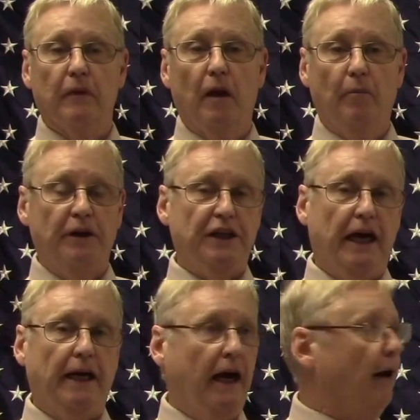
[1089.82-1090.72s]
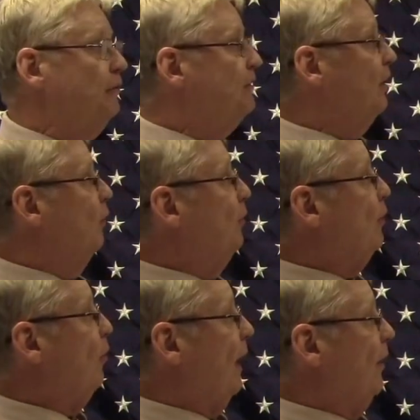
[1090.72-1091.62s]
But yet, I was still
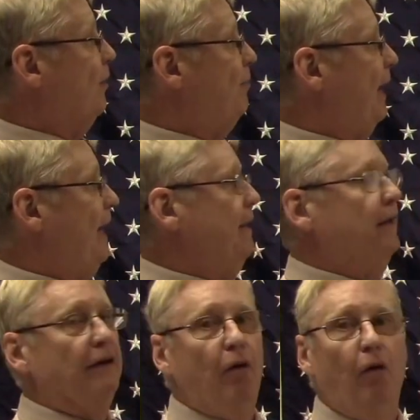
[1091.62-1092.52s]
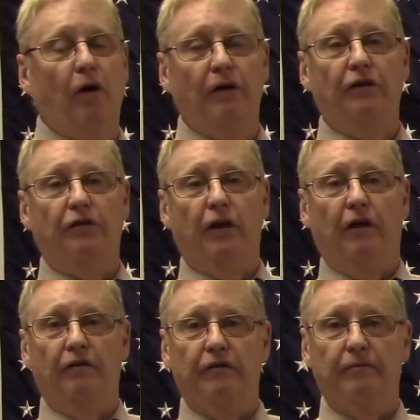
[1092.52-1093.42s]
required to pay all this stuff.